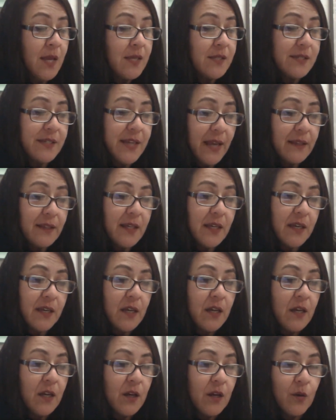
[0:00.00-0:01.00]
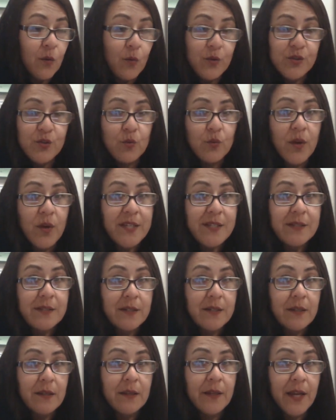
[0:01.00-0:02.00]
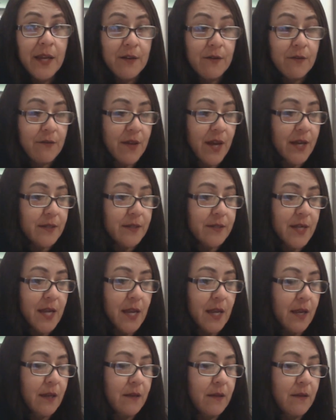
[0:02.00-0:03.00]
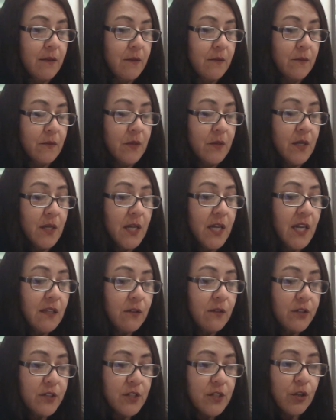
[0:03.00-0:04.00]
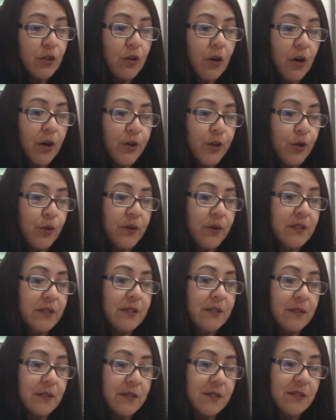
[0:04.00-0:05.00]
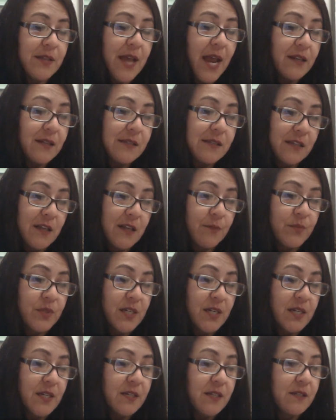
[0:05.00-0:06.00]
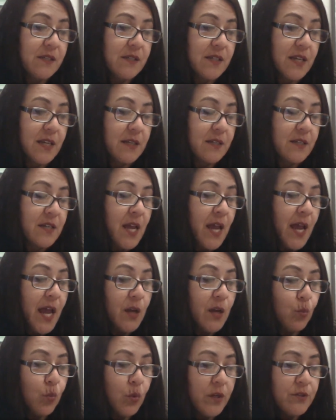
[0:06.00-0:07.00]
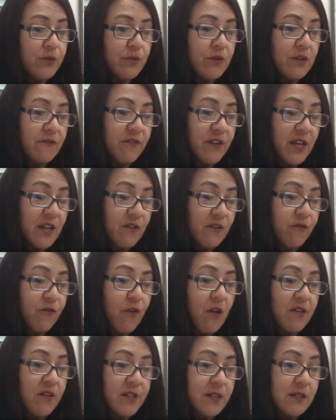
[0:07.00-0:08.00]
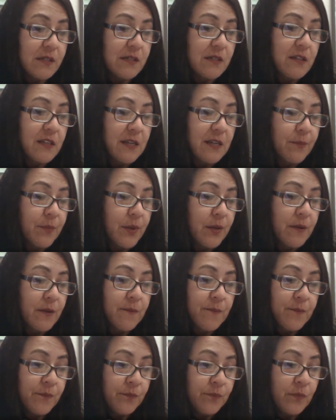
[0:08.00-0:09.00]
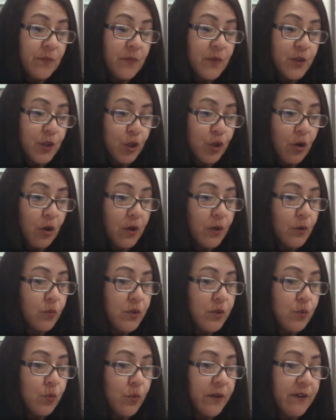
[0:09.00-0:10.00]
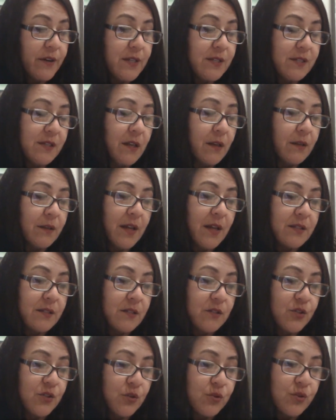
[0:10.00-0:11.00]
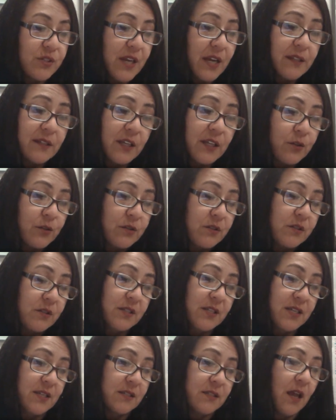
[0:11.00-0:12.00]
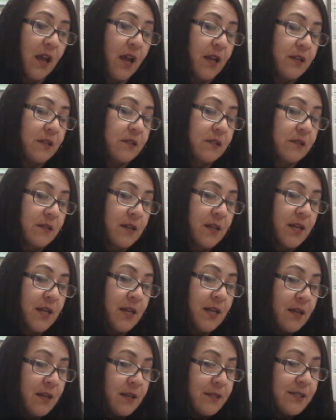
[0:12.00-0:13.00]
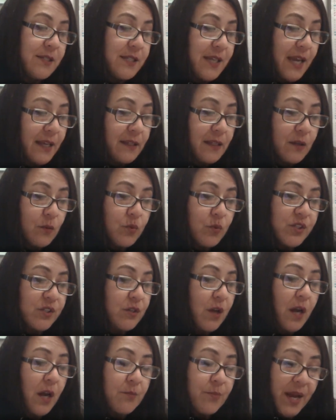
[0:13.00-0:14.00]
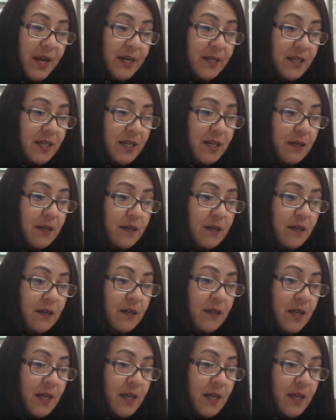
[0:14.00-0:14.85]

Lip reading: Stanley was arrested later that day. He looked at the guard who had sat slumped in his seat and wondered if he had fallen asleep. The guard was wearing sunglasses, so Stanley couldn't see his eyes. Stanley was not a bad kid.